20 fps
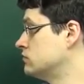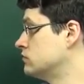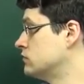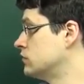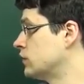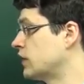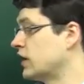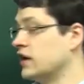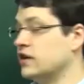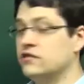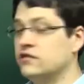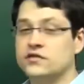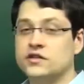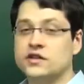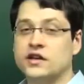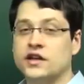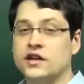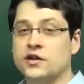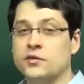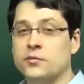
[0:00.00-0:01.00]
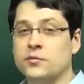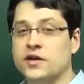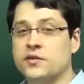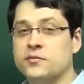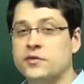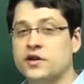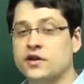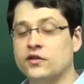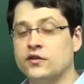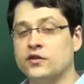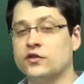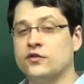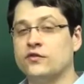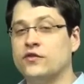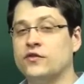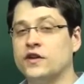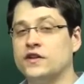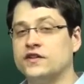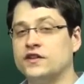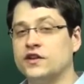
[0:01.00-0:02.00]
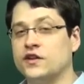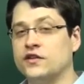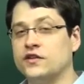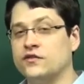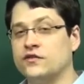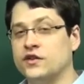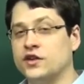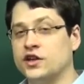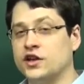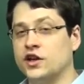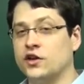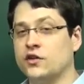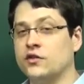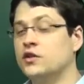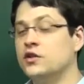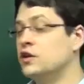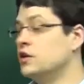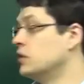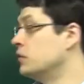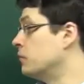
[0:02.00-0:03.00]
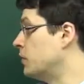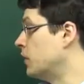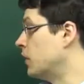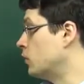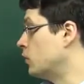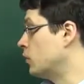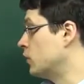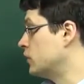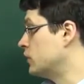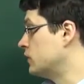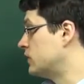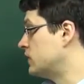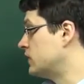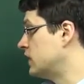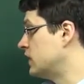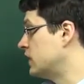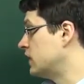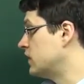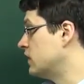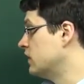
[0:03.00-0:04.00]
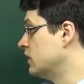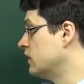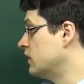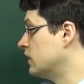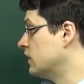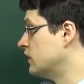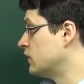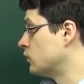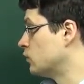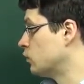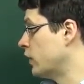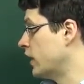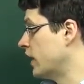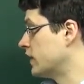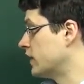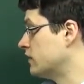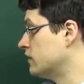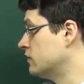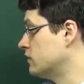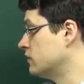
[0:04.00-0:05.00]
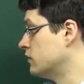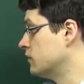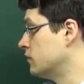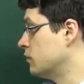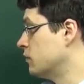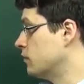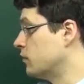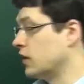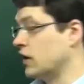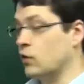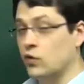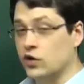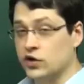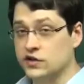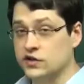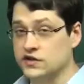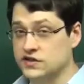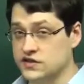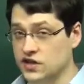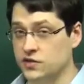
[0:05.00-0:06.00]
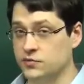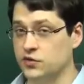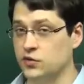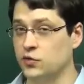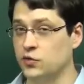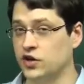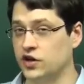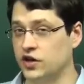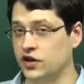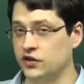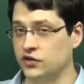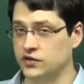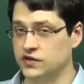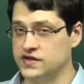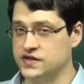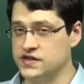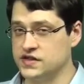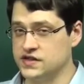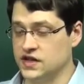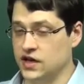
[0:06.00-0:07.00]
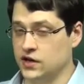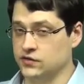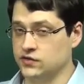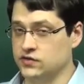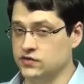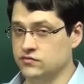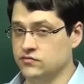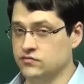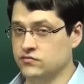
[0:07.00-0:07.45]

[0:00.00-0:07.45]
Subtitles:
Okay, and it may be a little fuzzy on the video, but what you see is red. But I want you to tell me, what color is this house?